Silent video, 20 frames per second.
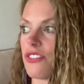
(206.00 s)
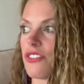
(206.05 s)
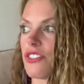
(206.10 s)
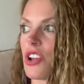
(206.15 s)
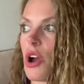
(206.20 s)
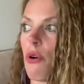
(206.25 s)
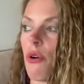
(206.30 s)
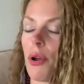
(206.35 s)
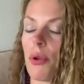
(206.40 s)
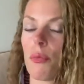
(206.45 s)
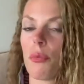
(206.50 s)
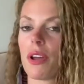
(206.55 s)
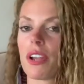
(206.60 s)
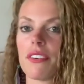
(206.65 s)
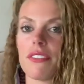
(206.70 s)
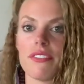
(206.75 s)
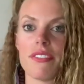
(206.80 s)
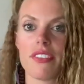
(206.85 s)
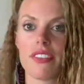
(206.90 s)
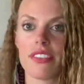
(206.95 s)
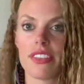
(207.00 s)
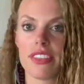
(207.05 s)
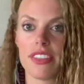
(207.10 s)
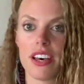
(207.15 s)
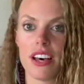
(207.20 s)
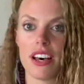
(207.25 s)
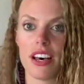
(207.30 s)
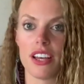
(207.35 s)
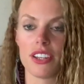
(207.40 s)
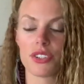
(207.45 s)
go on one of
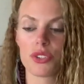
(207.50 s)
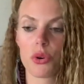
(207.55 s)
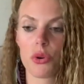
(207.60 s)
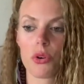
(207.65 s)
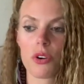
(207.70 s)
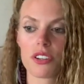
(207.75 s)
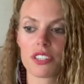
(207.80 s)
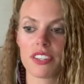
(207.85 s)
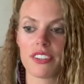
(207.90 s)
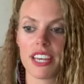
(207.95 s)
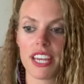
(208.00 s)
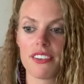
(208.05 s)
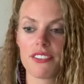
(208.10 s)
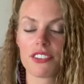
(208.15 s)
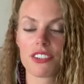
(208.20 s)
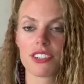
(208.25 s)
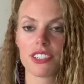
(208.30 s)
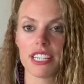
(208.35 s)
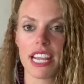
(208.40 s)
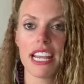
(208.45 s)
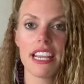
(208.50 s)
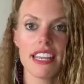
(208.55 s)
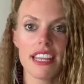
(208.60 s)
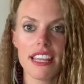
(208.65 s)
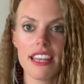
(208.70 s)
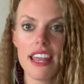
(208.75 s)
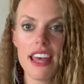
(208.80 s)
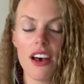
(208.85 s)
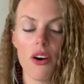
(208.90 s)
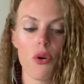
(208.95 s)
the tours that they've
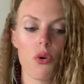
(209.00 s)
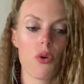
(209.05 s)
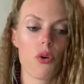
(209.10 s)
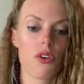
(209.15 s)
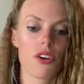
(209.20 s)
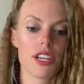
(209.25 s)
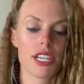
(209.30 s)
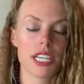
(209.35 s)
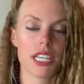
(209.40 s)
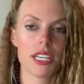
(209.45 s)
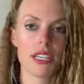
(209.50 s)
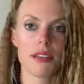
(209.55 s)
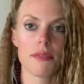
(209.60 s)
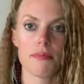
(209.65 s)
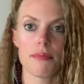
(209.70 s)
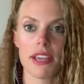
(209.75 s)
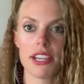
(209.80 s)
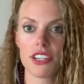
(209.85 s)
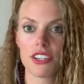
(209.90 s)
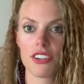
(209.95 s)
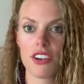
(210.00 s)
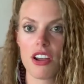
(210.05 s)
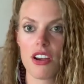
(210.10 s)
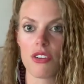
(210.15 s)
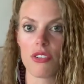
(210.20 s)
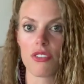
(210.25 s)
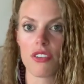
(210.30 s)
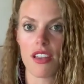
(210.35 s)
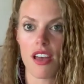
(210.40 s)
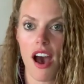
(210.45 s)
created, or you can make your
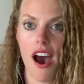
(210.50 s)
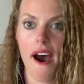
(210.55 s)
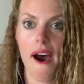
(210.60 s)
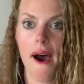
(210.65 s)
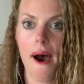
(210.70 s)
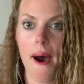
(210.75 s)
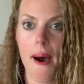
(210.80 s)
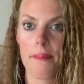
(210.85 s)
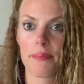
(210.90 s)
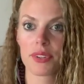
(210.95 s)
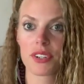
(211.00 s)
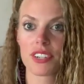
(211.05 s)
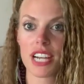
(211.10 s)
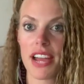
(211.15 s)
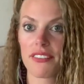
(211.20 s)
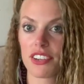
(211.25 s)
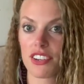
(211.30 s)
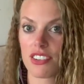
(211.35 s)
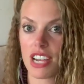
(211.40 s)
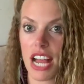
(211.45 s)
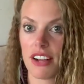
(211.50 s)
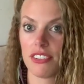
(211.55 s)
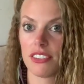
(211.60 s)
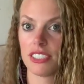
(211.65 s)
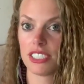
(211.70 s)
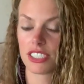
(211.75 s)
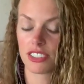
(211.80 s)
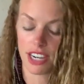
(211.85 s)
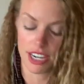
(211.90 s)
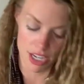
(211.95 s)
own. Craft to Travel
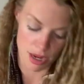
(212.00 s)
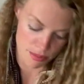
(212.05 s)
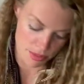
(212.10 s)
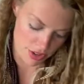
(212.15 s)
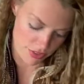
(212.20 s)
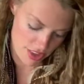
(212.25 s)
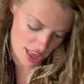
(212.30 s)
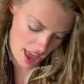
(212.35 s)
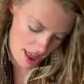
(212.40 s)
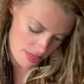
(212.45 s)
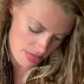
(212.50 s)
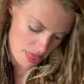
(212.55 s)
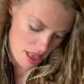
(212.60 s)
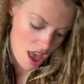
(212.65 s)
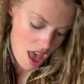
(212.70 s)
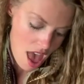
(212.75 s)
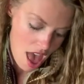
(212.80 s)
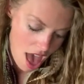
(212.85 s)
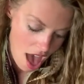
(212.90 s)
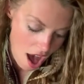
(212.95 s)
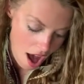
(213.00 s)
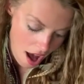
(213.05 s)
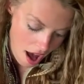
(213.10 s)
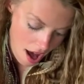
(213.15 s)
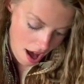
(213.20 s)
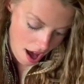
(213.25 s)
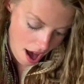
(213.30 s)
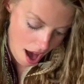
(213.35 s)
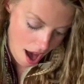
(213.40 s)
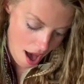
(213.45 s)
is a great company for that.
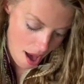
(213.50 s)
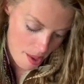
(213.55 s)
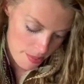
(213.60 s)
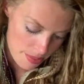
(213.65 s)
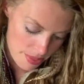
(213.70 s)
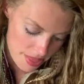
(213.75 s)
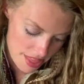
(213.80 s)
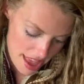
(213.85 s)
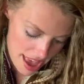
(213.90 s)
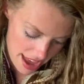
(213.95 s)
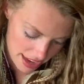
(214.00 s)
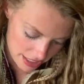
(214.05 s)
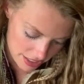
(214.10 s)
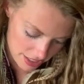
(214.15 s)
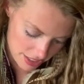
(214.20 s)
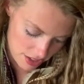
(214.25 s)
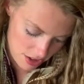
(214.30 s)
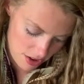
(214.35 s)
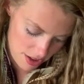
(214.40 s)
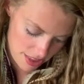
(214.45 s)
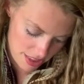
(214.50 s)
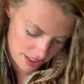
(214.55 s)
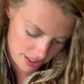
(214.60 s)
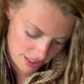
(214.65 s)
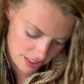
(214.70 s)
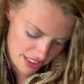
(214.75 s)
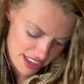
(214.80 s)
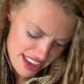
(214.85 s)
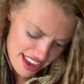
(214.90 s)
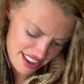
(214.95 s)
Next on
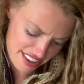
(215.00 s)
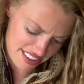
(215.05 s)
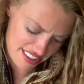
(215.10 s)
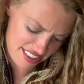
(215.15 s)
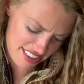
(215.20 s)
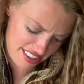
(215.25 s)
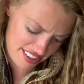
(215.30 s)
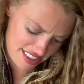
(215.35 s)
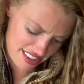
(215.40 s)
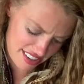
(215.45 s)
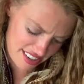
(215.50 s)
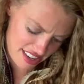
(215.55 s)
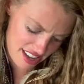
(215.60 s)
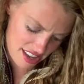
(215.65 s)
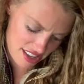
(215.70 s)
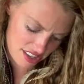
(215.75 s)
the list,